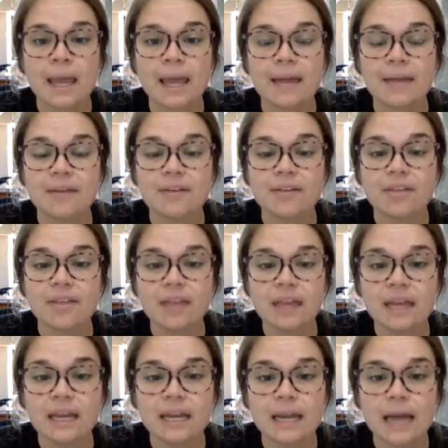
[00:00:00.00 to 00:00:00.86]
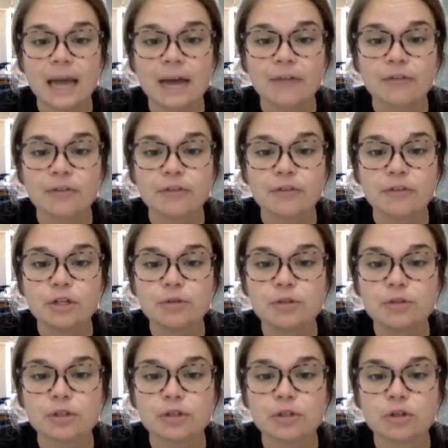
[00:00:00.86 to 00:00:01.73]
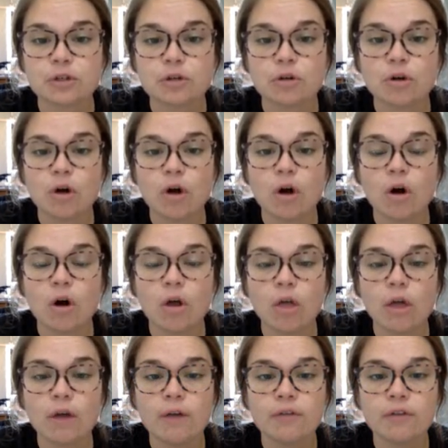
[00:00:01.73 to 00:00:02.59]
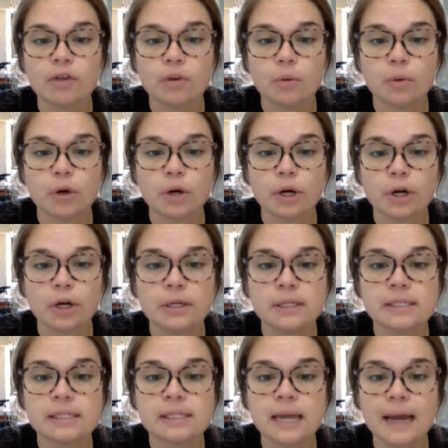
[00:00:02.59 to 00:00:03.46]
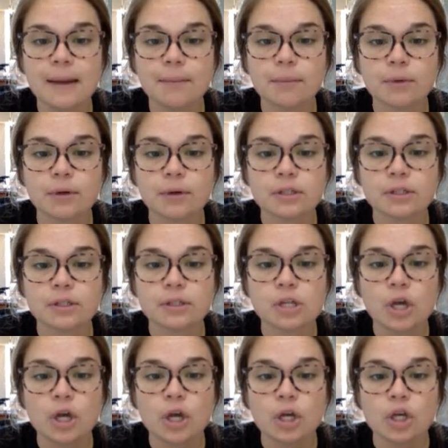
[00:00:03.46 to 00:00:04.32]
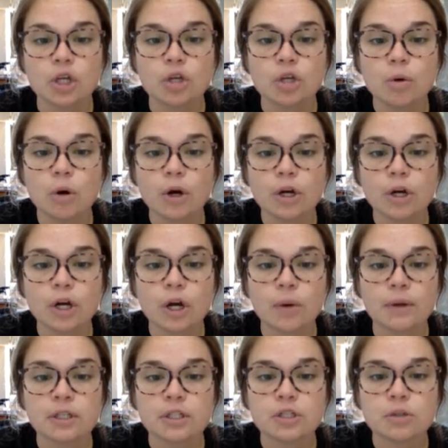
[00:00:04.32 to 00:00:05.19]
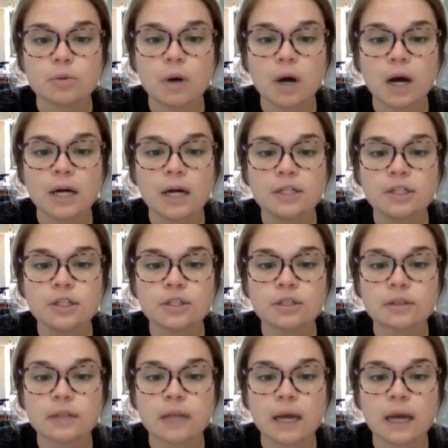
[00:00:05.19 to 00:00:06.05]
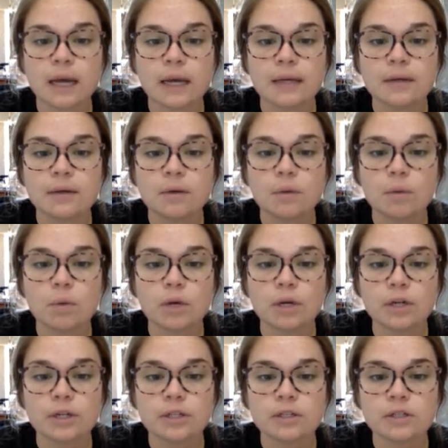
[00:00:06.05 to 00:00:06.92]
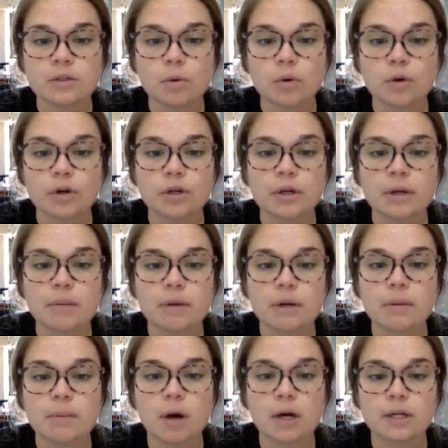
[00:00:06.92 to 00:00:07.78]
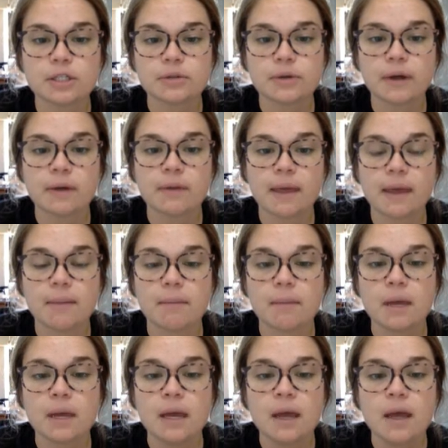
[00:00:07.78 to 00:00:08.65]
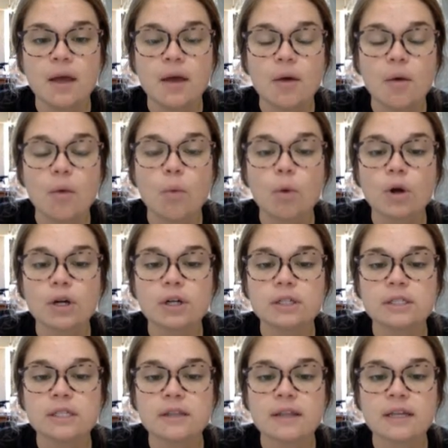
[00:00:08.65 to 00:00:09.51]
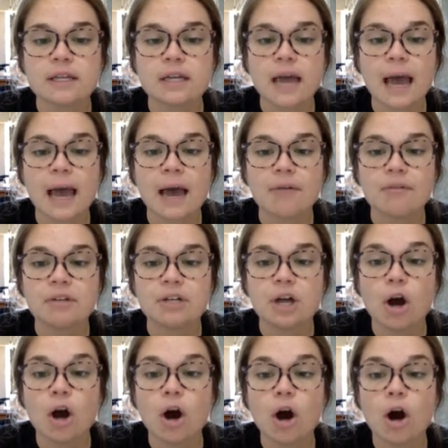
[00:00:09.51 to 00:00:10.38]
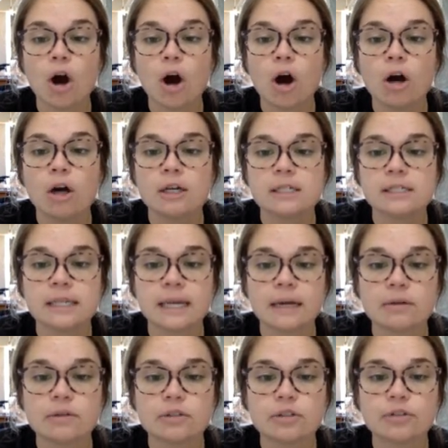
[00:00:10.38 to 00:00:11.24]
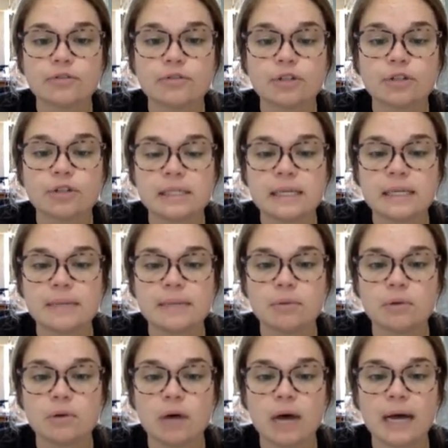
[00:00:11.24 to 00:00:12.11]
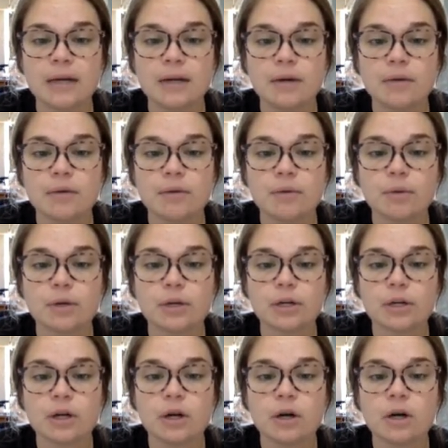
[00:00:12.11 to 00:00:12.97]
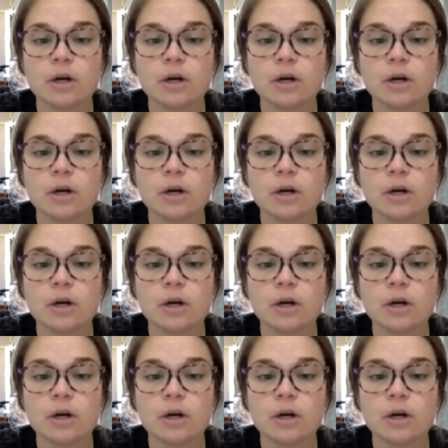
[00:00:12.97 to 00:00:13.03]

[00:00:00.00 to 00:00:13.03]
And then after you circle all of your snap words, you are going to underline words, or you can put a box around them, words that have an ah sound. So, for example, I know the word